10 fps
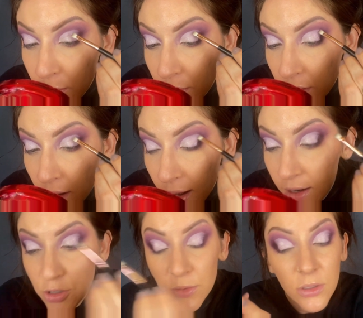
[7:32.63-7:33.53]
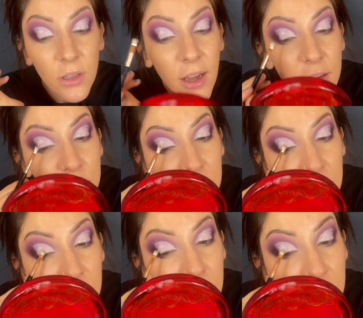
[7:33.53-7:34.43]
with actual lash
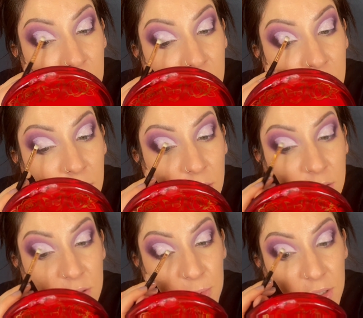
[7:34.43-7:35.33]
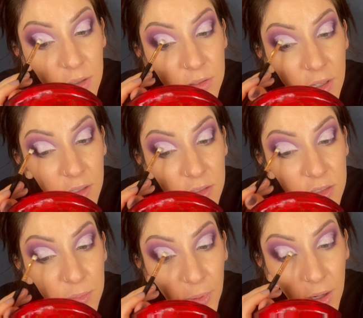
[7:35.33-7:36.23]
glue. So I'm gonna use that to
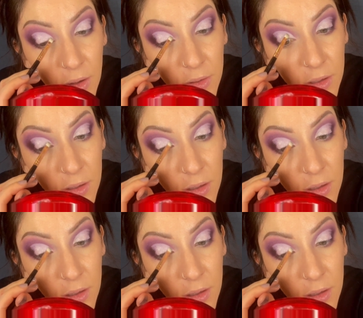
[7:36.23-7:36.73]
spread all the